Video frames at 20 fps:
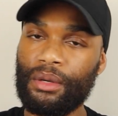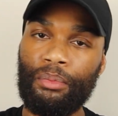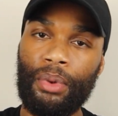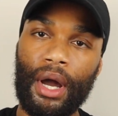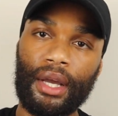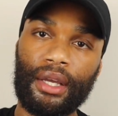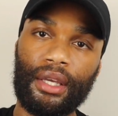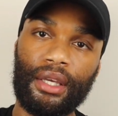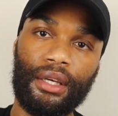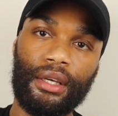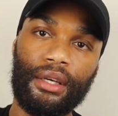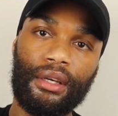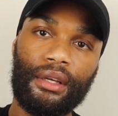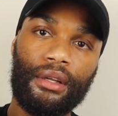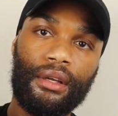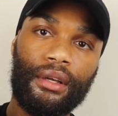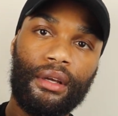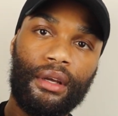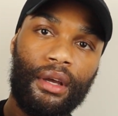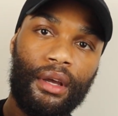pocket
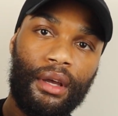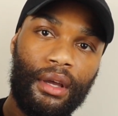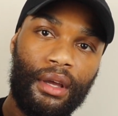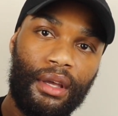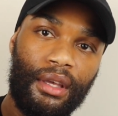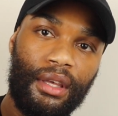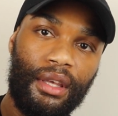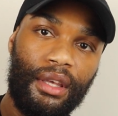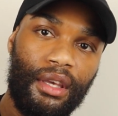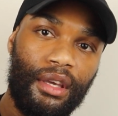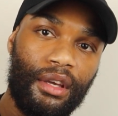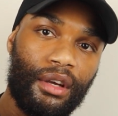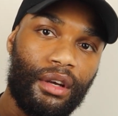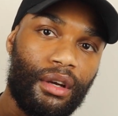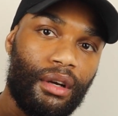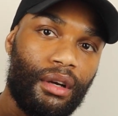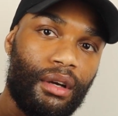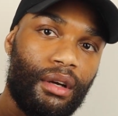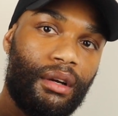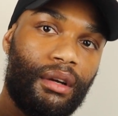
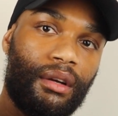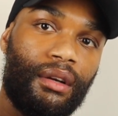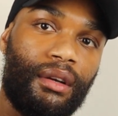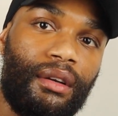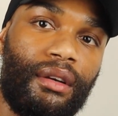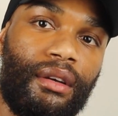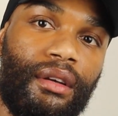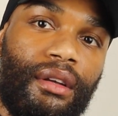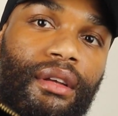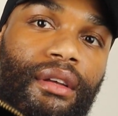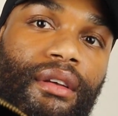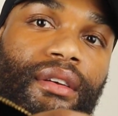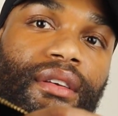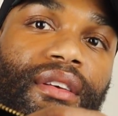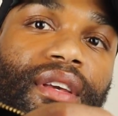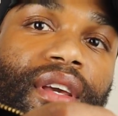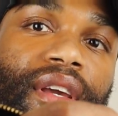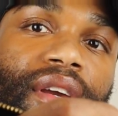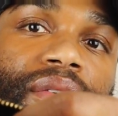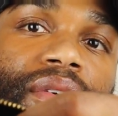here.
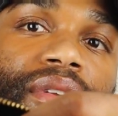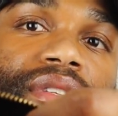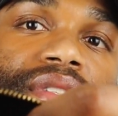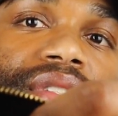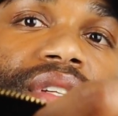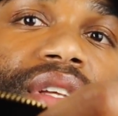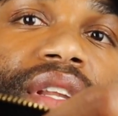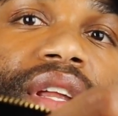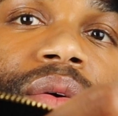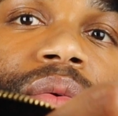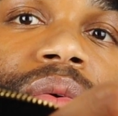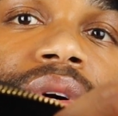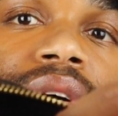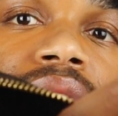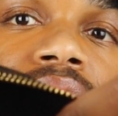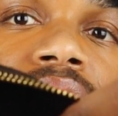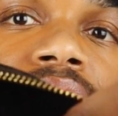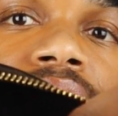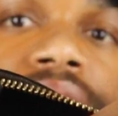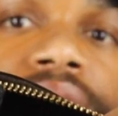You can't really see that
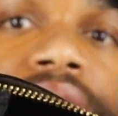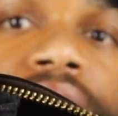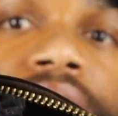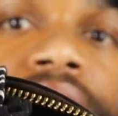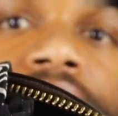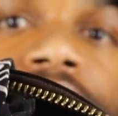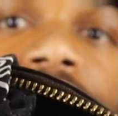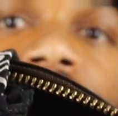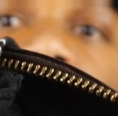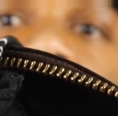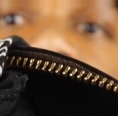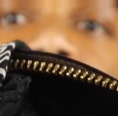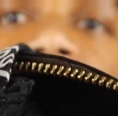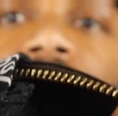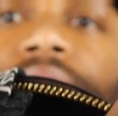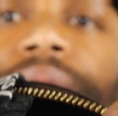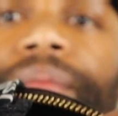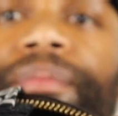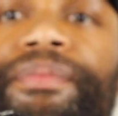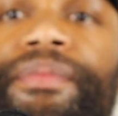well.
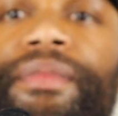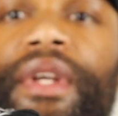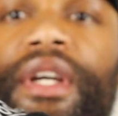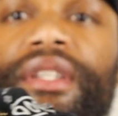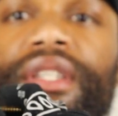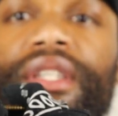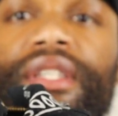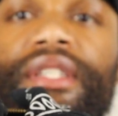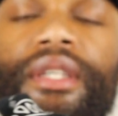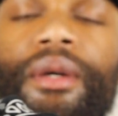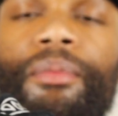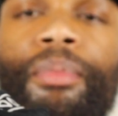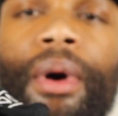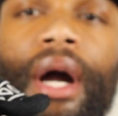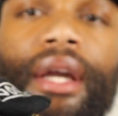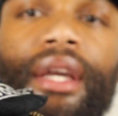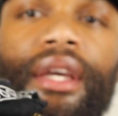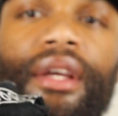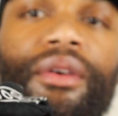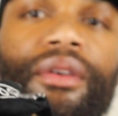There's a slip
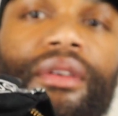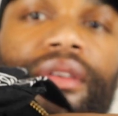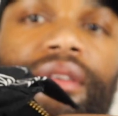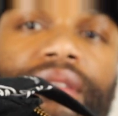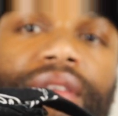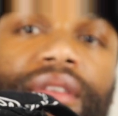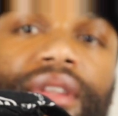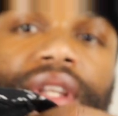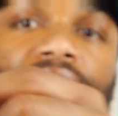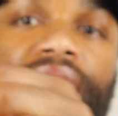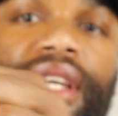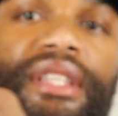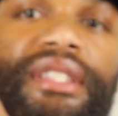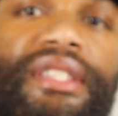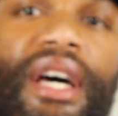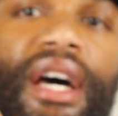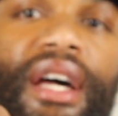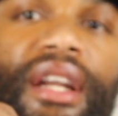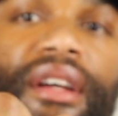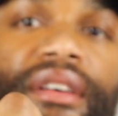pocket on the
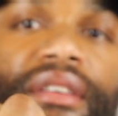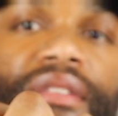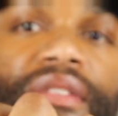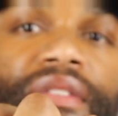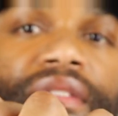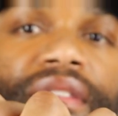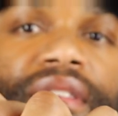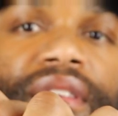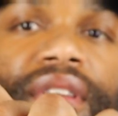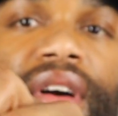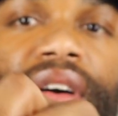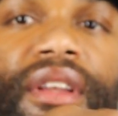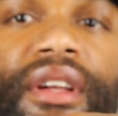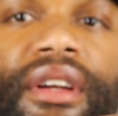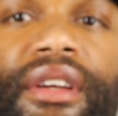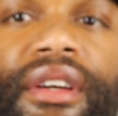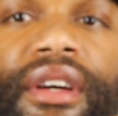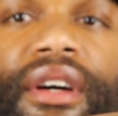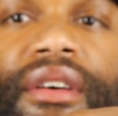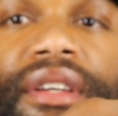inside of, there
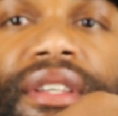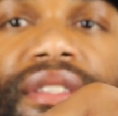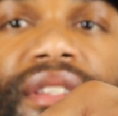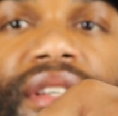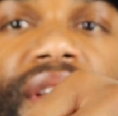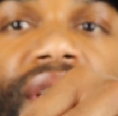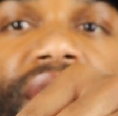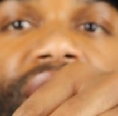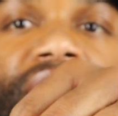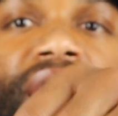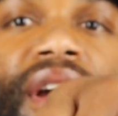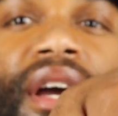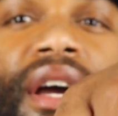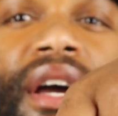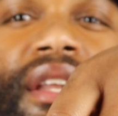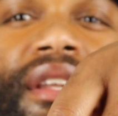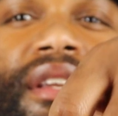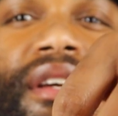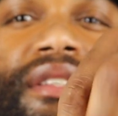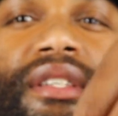you go. You can see there.
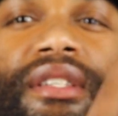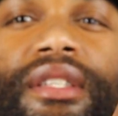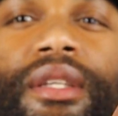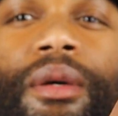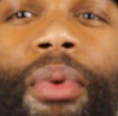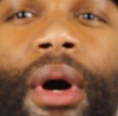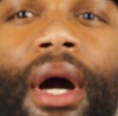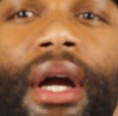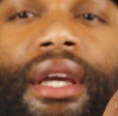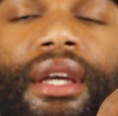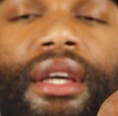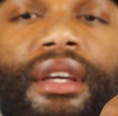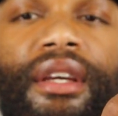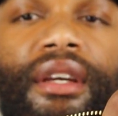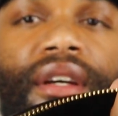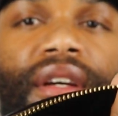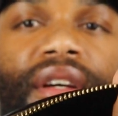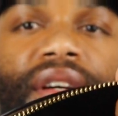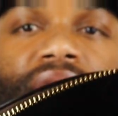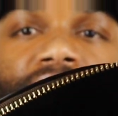There's a slip pocket
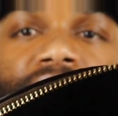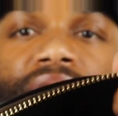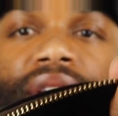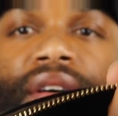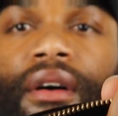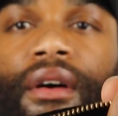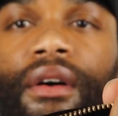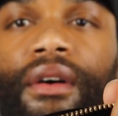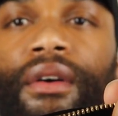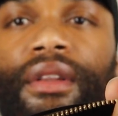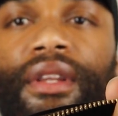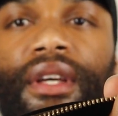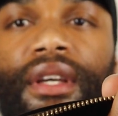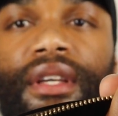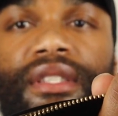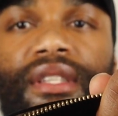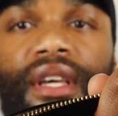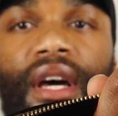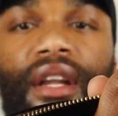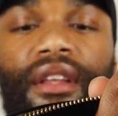here on the
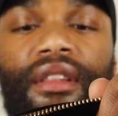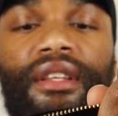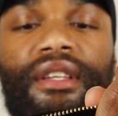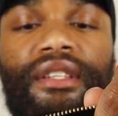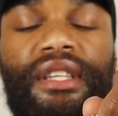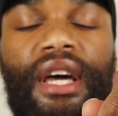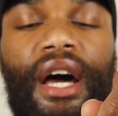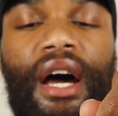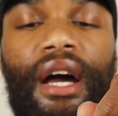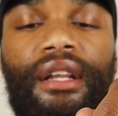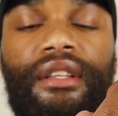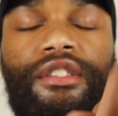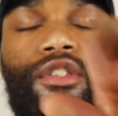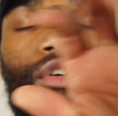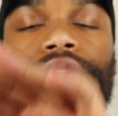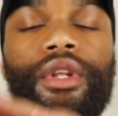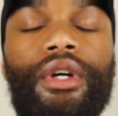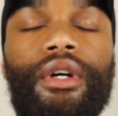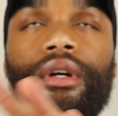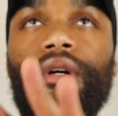inside of this side.
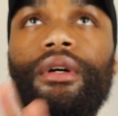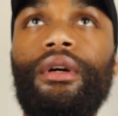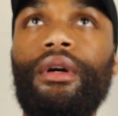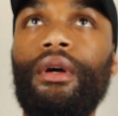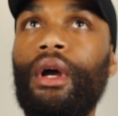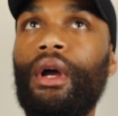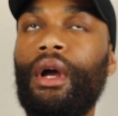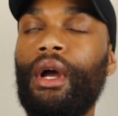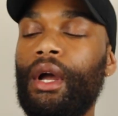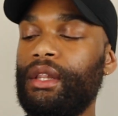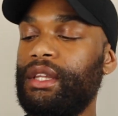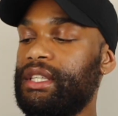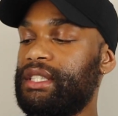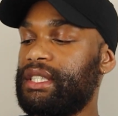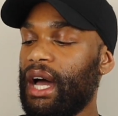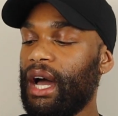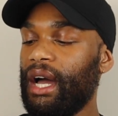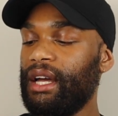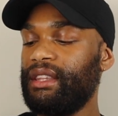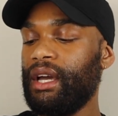So the
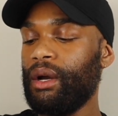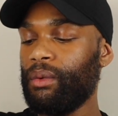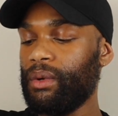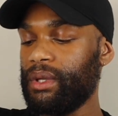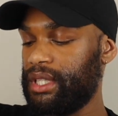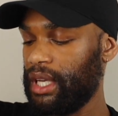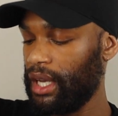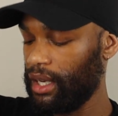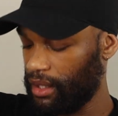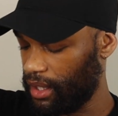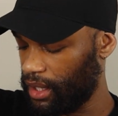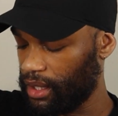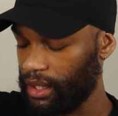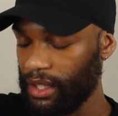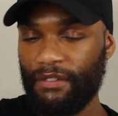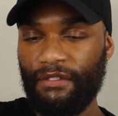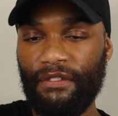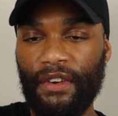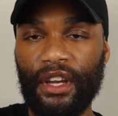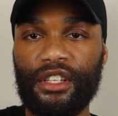side that would
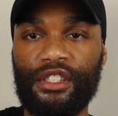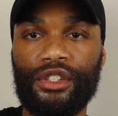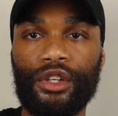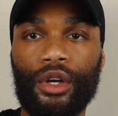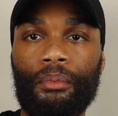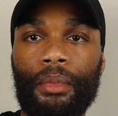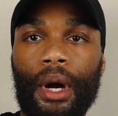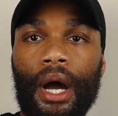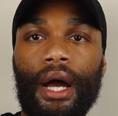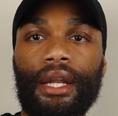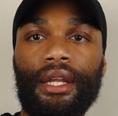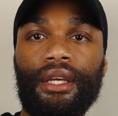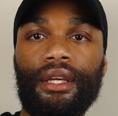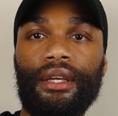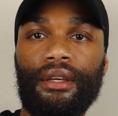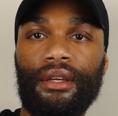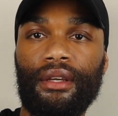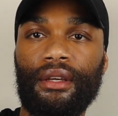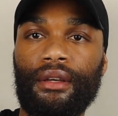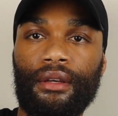technically face your
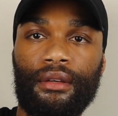body,